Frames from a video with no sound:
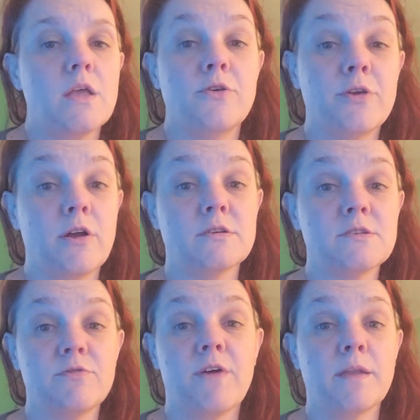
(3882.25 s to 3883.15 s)
You can
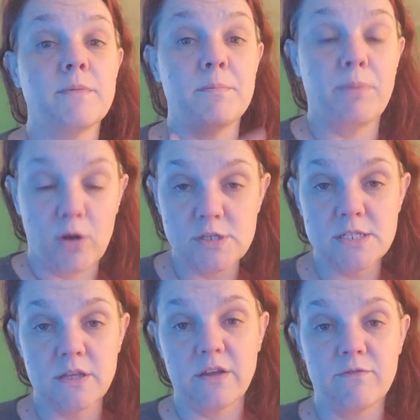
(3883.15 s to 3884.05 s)
also find me
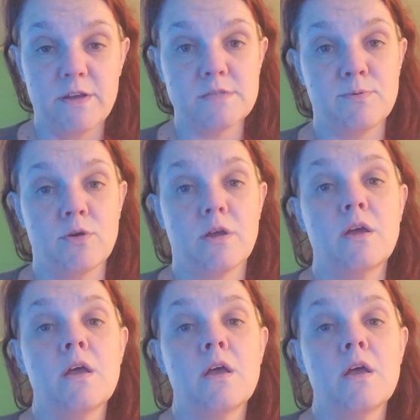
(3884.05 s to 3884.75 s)
personally on Facebook.